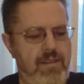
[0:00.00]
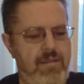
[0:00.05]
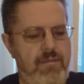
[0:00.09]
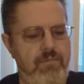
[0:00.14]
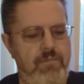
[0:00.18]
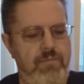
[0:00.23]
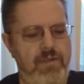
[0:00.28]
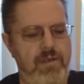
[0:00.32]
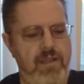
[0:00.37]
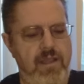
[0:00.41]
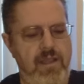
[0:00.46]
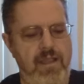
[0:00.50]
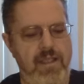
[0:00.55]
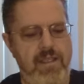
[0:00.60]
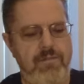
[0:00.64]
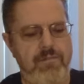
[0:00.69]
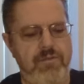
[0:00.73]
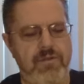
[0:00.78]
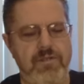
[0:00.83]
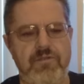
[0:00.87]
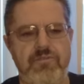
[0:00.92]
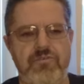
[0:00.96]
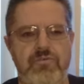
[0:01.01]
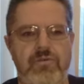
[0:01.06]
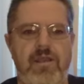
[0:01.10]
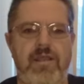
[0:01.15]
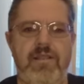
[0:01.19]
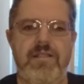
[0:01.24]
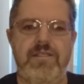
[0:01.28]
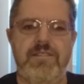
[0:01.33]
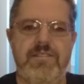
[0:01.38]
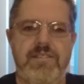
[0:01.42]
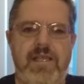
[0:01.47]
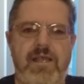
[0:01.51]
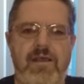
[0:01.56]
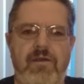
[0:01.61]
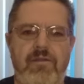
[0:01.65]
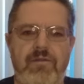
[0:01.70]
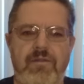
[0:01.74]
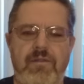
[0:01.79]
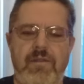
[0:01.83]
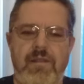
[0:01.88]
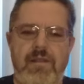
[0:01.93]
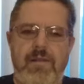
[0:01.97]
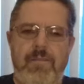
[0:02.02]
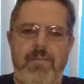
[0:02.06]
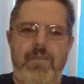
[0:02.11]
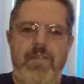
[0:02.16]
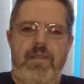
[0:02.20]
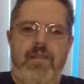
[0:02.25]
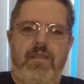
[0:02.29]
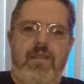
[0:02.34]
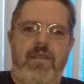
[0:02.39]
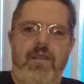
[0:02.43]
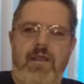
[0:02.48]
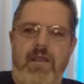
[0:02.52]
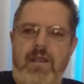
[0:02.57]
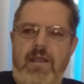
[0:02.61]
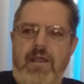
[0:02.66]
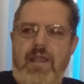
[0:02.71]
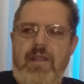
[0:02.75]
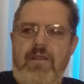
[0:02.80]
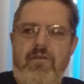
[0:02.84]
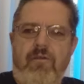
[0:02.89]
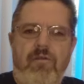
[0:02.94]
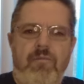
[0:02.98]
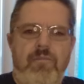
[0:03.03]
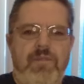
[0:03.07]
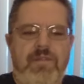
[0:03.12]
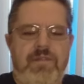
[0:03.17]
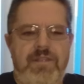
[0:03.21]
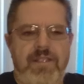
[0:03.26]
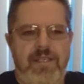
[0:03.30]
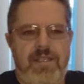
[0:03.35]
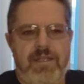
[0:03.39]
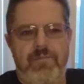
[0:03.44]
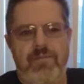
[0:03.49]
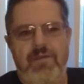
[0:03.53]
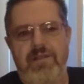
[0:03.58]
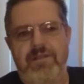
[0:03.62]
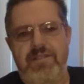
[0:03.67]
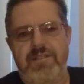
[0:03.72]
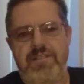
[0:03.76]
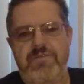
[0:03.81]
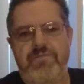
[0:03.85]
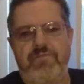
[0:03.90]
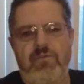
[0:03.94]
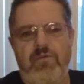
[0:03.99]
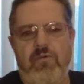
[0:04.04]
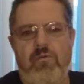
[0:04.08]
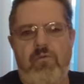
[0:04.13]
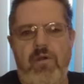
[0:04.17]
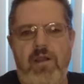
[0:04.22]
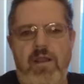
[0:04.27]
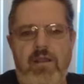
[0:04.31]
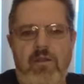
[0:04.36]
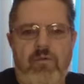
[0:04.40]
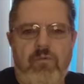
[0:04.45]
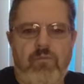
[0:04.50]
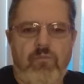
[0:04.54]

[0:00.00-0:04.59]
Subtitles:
But I'm going to try this out. I know I've been thinking about this for a while.